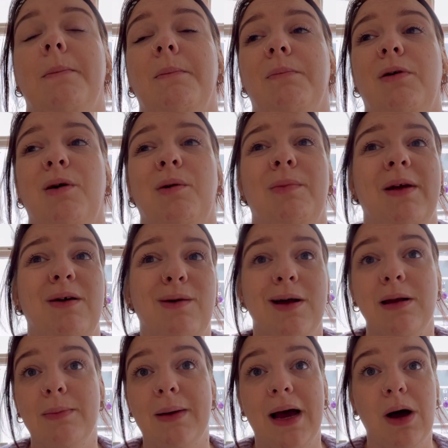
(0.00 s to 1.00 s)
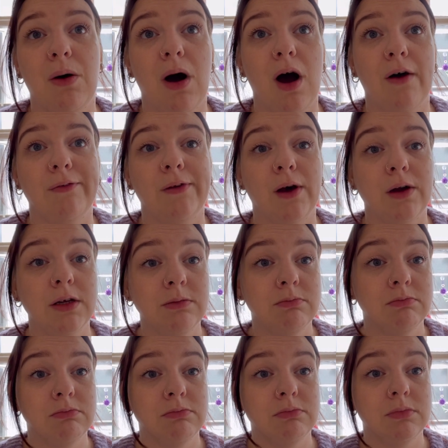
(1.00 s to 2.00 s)
probably around about half nine,
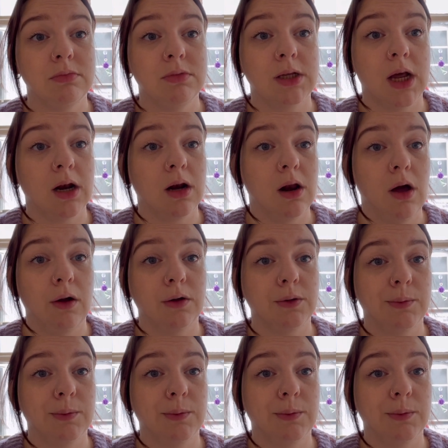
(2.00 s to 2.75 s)
ten o'clock,